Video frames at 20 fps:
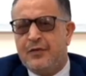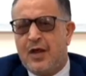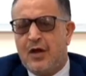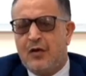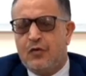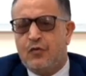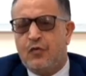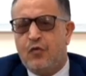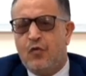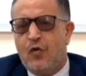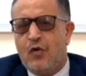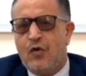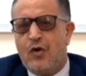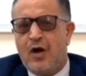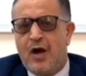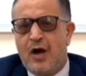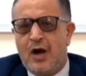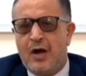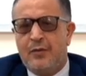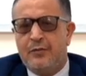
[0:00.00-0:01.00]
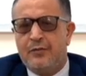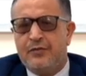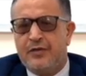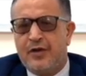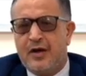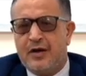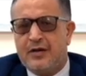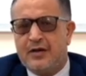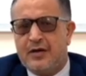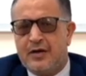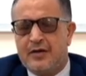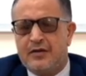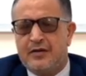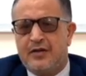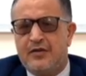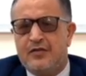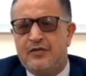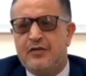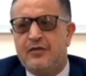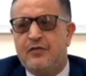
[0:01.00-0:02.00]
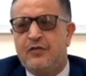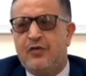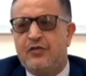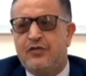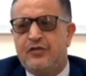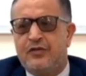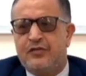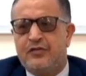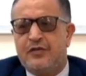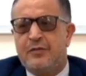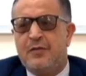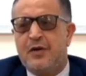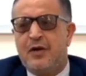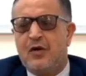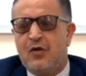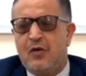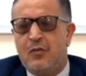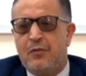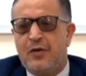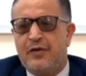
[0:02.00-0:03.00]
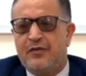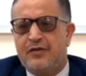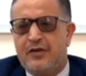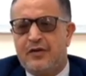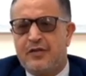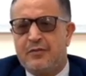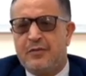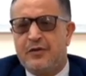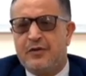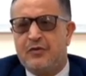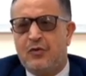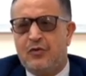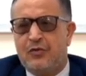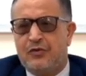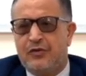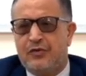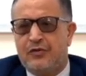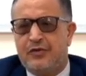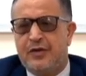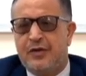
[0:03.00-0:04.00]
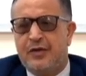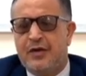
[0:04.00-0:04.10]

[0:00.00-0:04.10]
and forearms are characteristic for systemic lupus erythematosus.